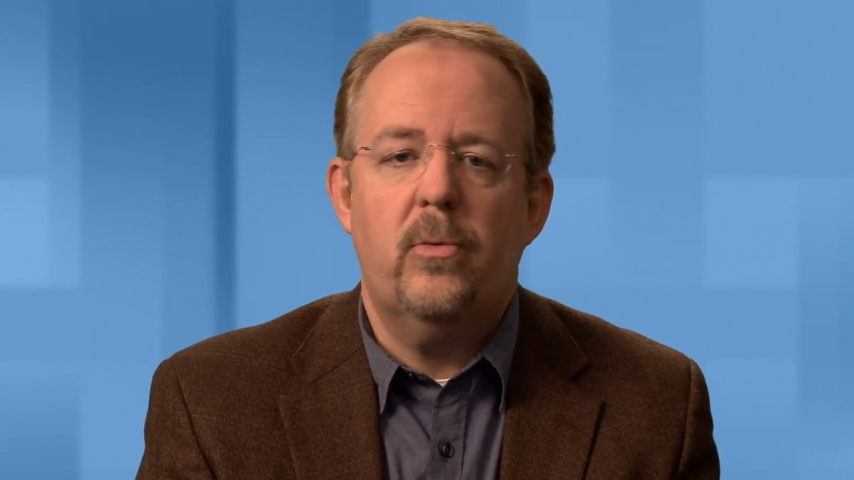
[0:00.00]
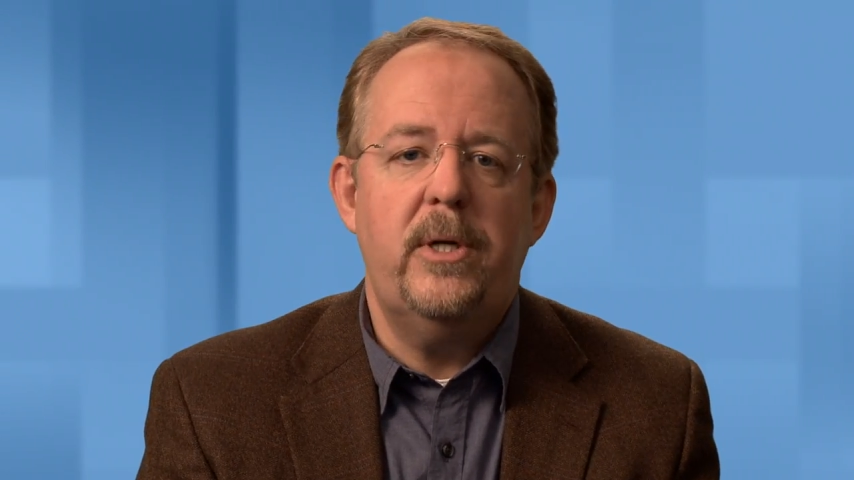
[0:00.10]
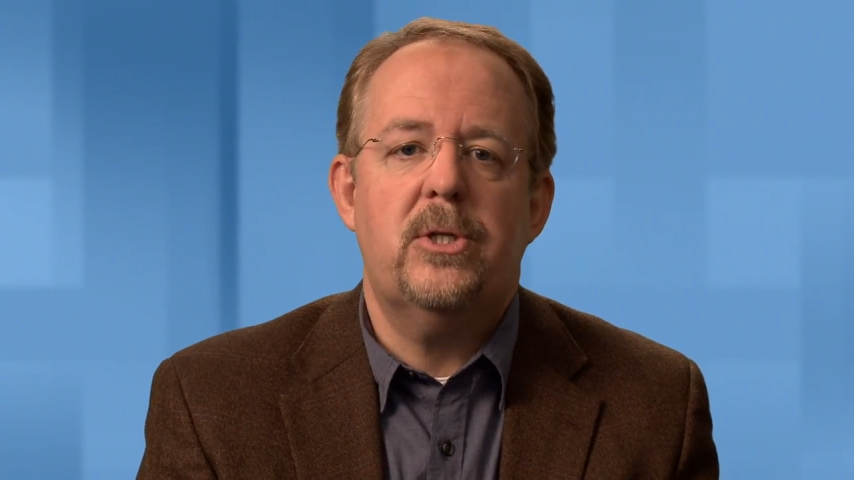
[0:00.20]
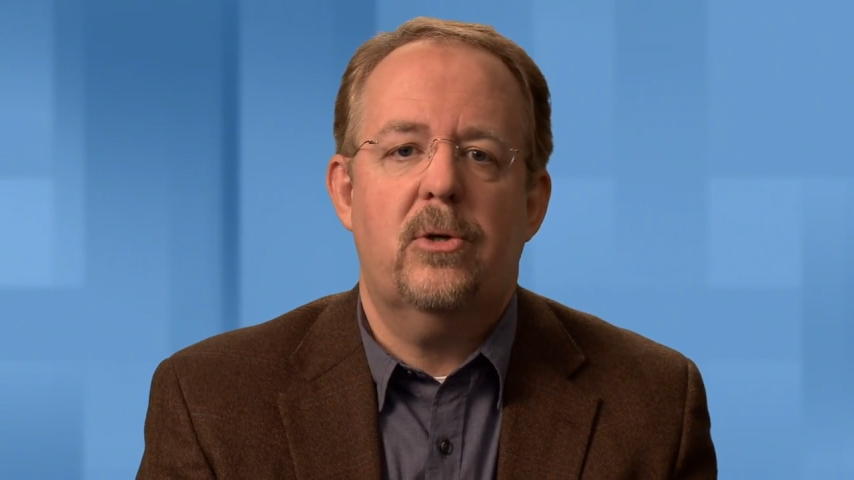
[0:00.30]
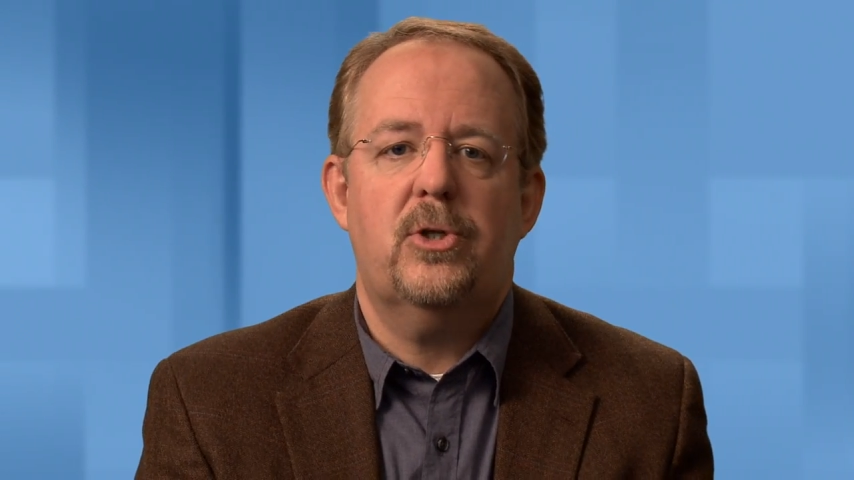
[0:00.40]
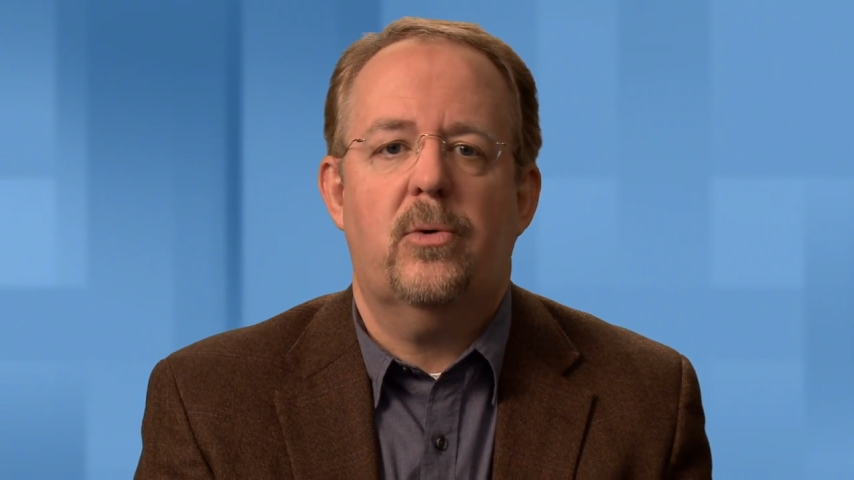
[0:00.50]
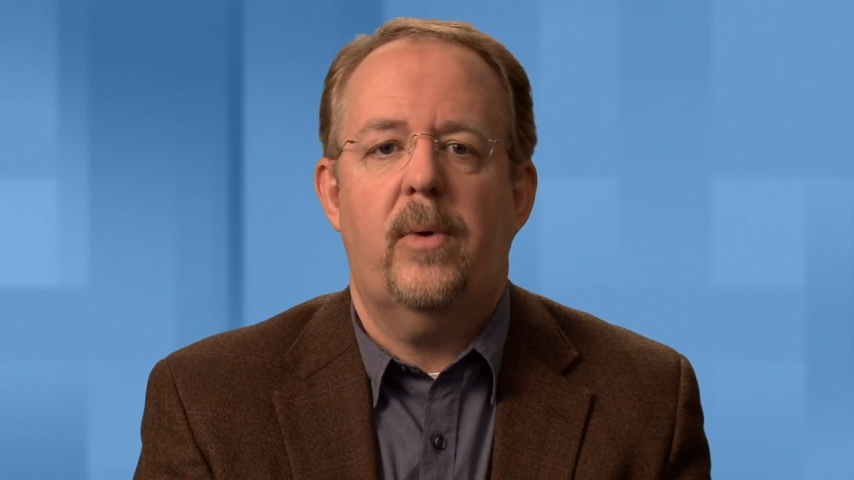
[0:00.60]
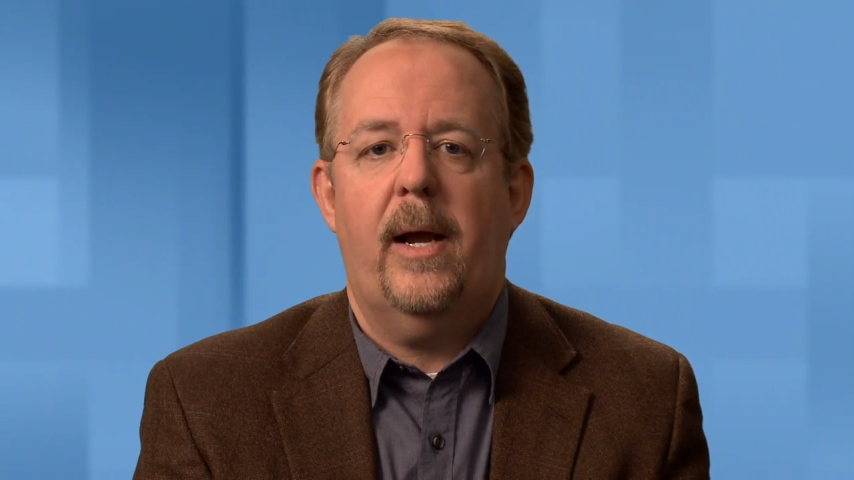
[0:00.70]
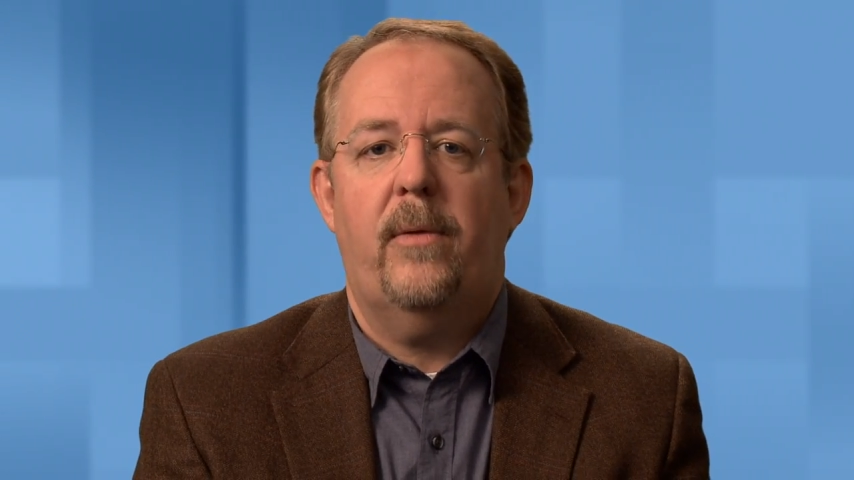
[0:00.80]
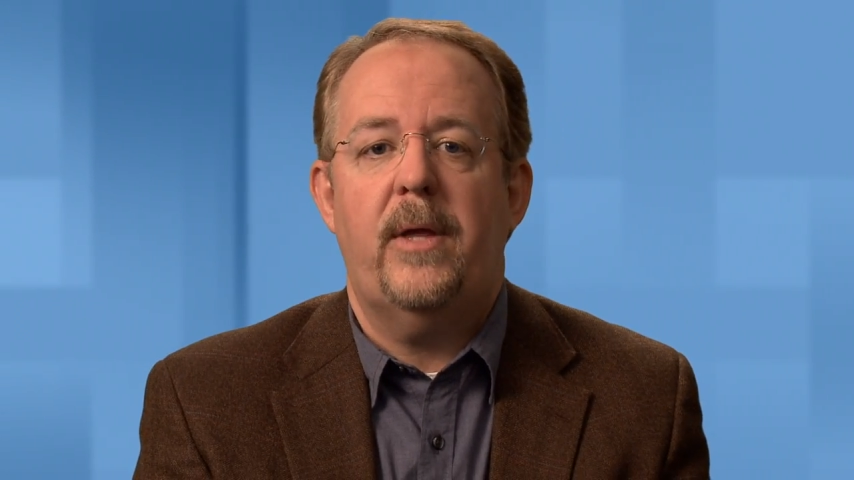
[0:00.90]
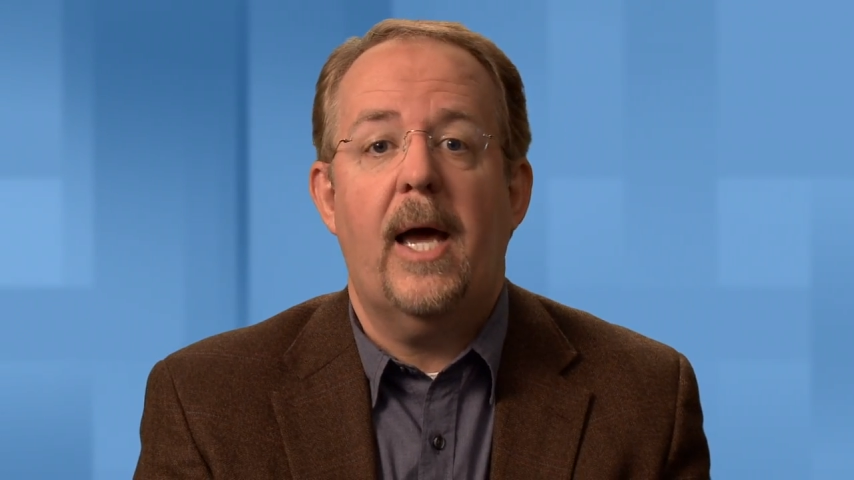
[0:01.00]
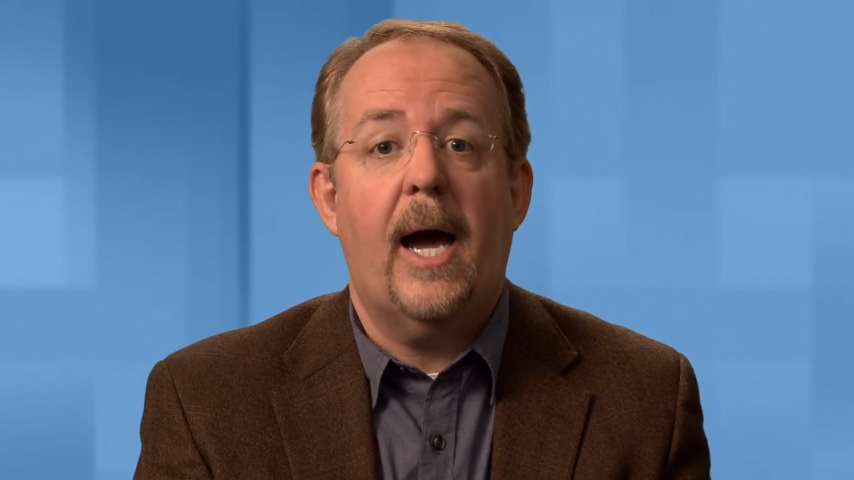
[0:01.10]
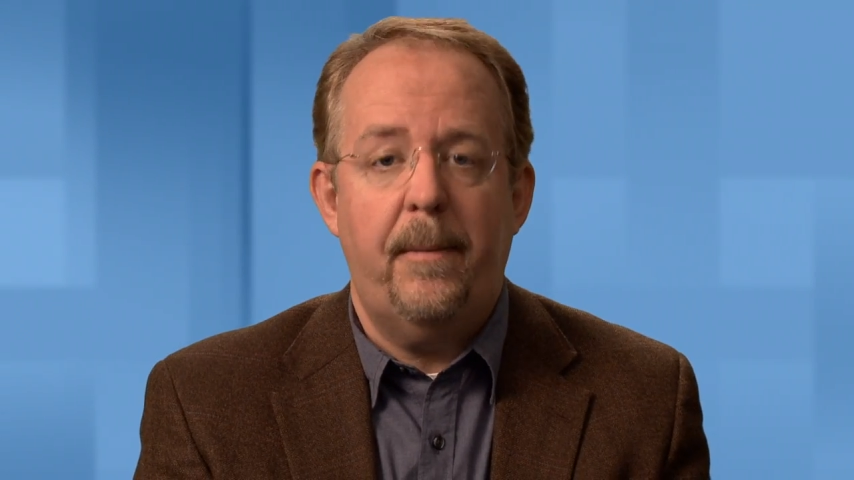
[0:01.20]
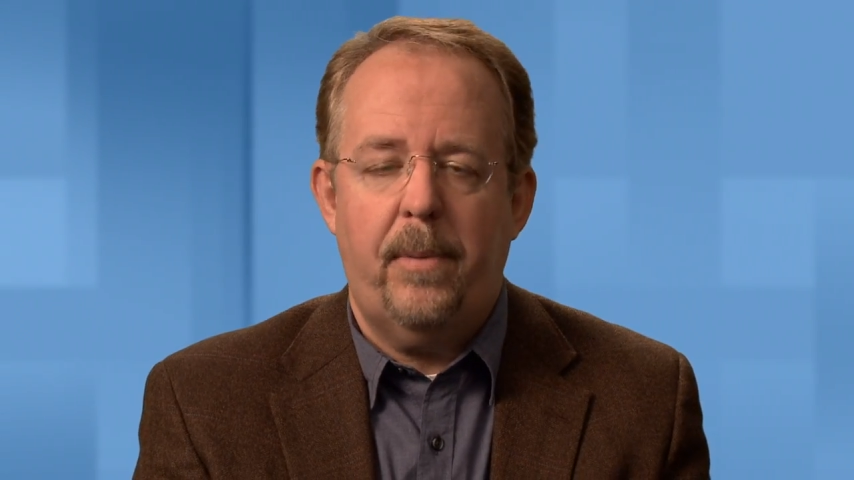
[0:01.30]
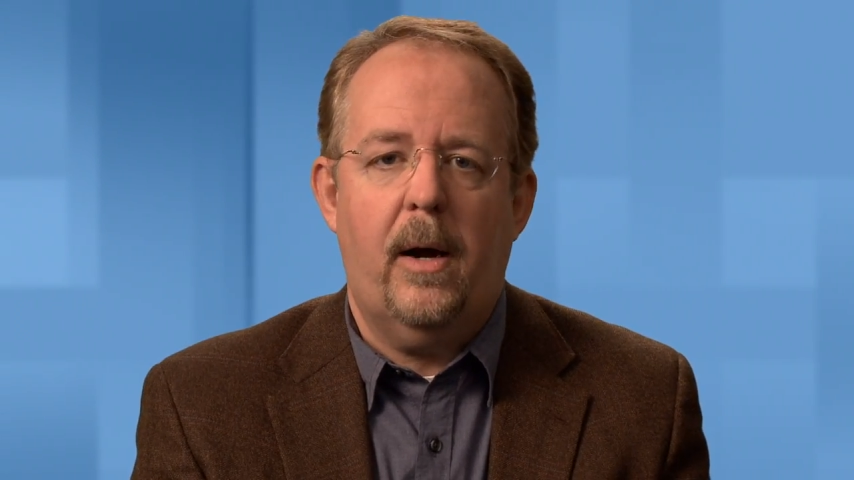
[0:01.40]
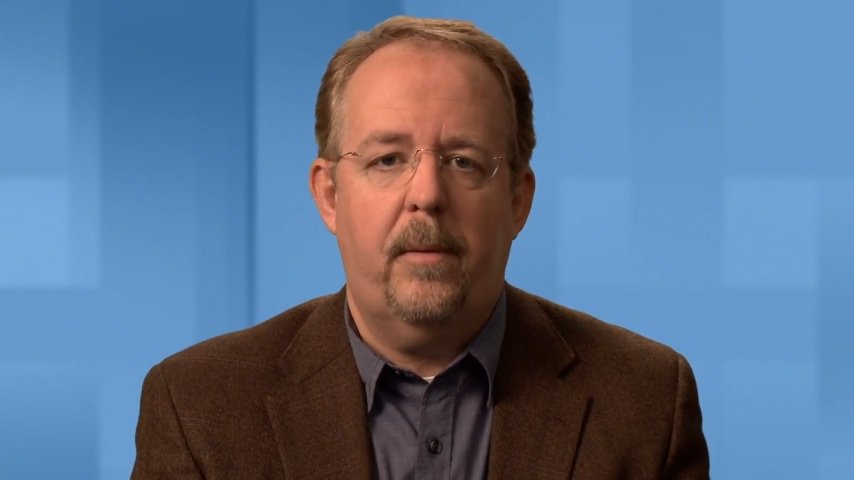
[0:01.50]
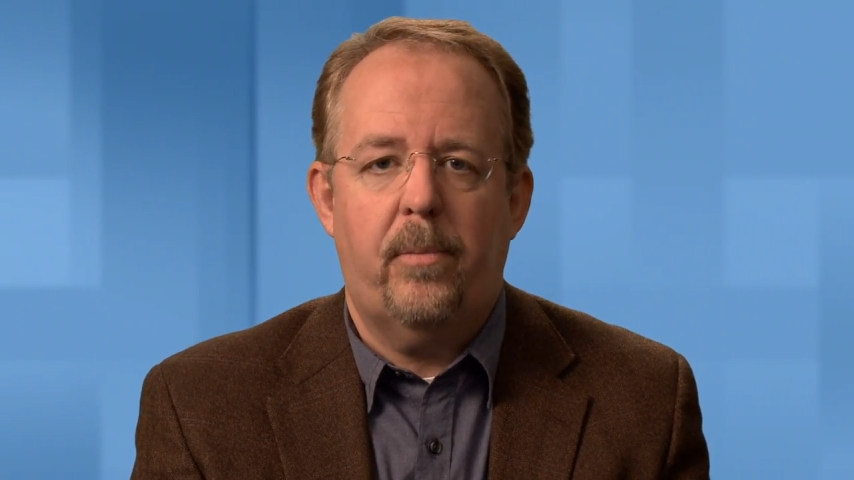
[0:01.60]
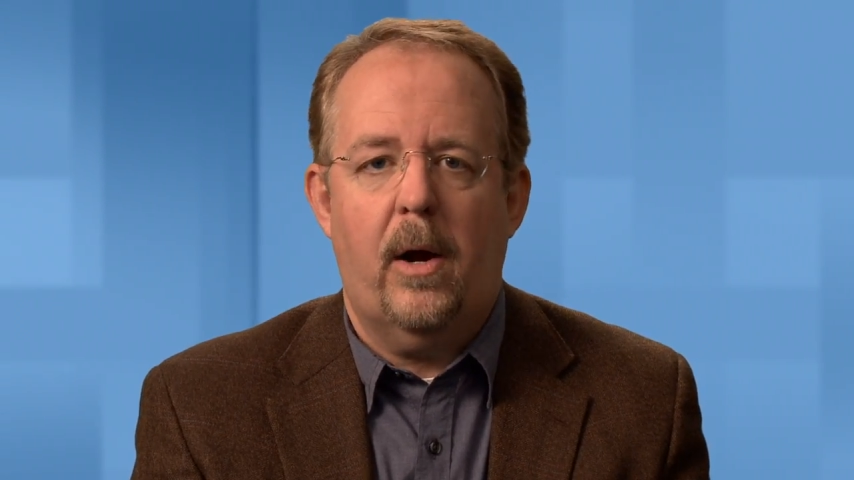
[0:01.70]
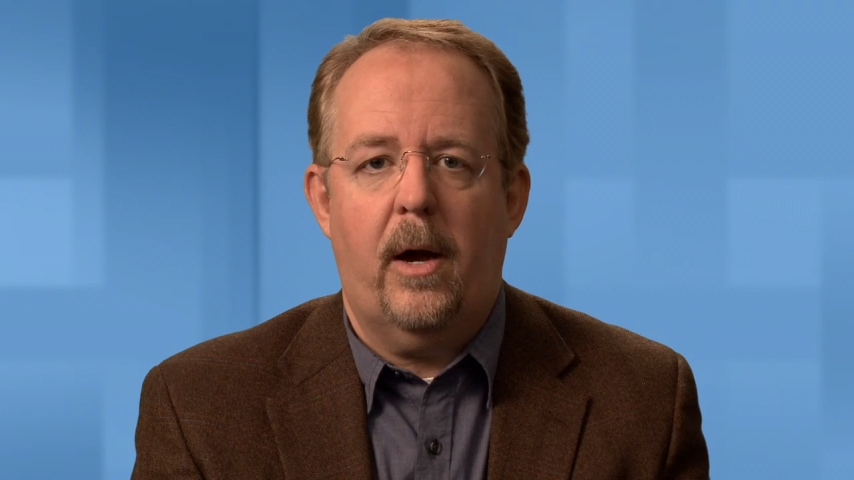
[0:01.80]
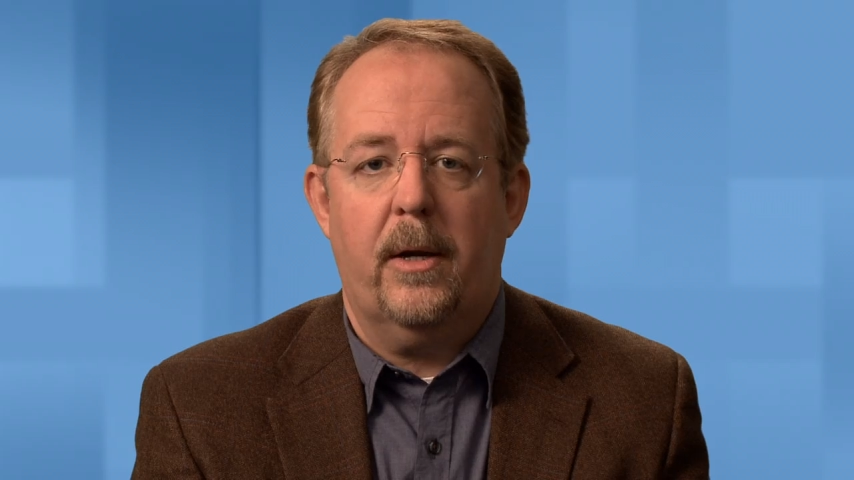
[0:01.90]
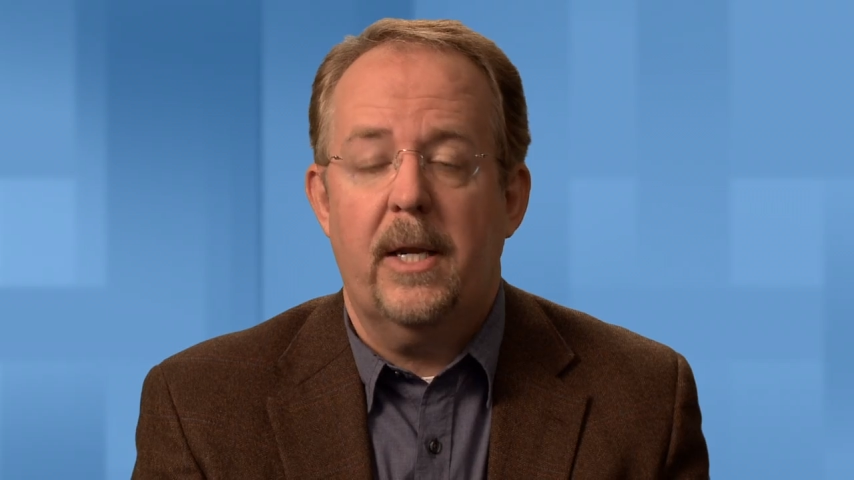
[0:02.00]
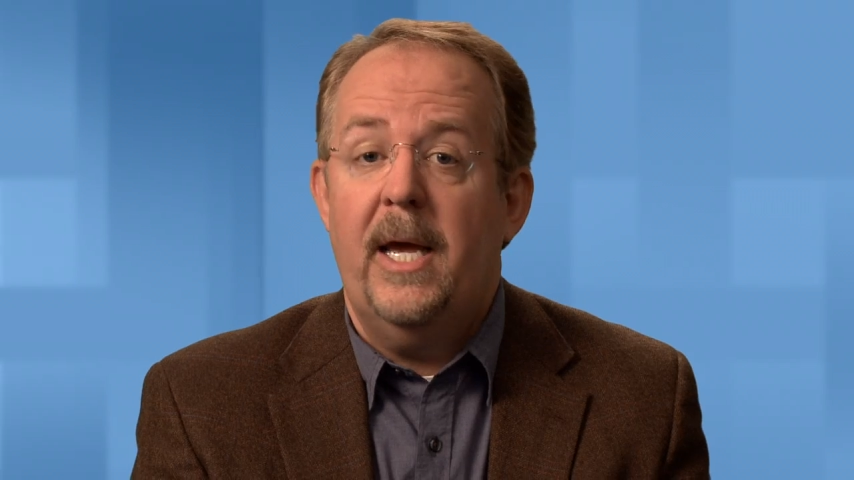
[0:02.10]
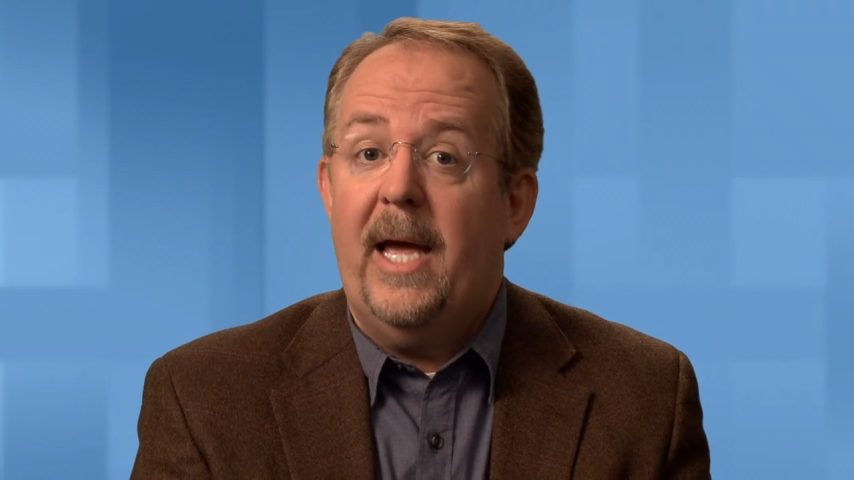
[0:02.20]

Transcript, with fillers: research around the iPod product,